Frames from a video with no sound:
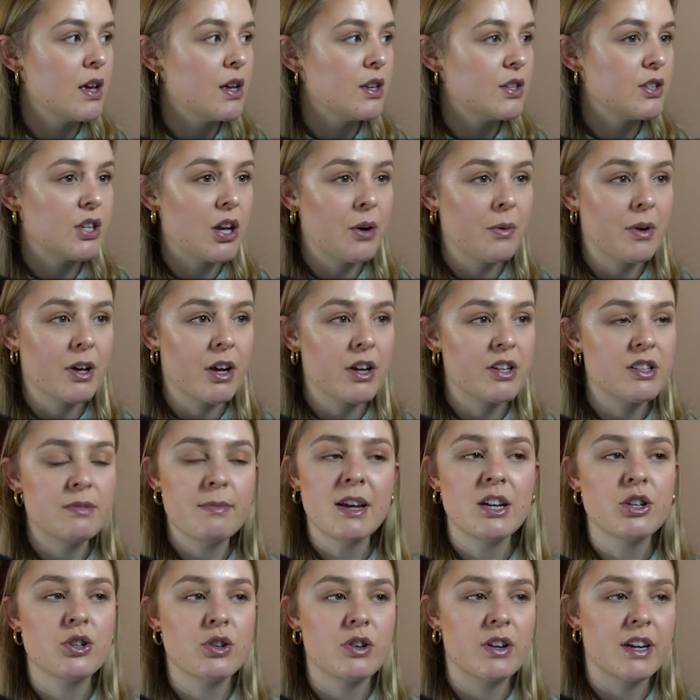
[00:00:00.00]
So we're going to
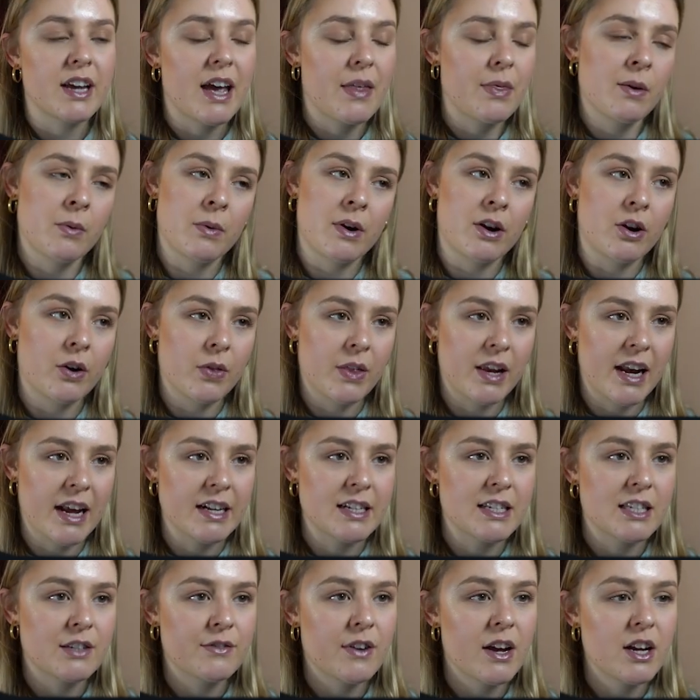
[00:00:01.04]
make sure again that we're on the
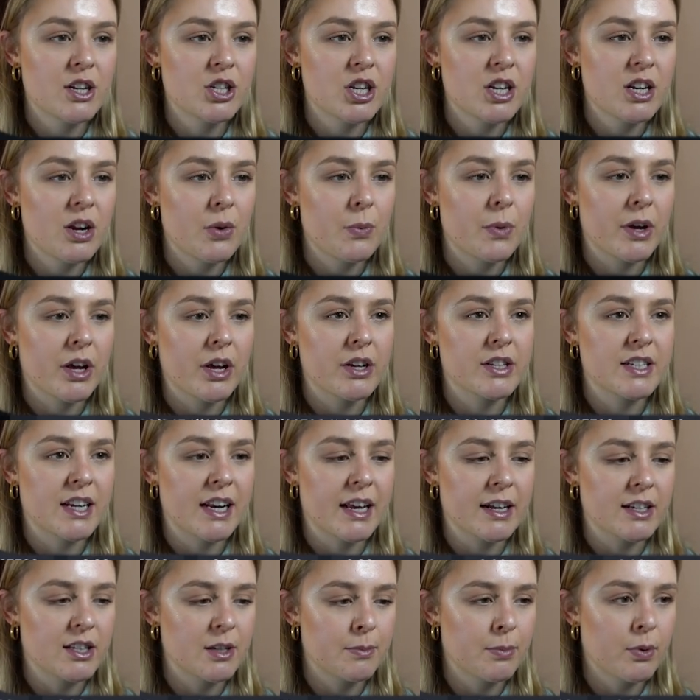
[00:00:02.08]
latest version. We're going to
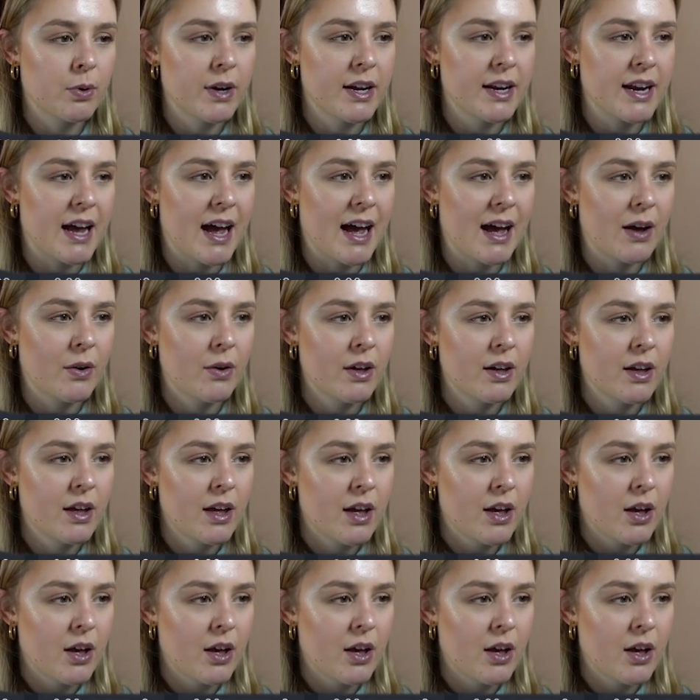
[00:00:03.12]
click deploy now.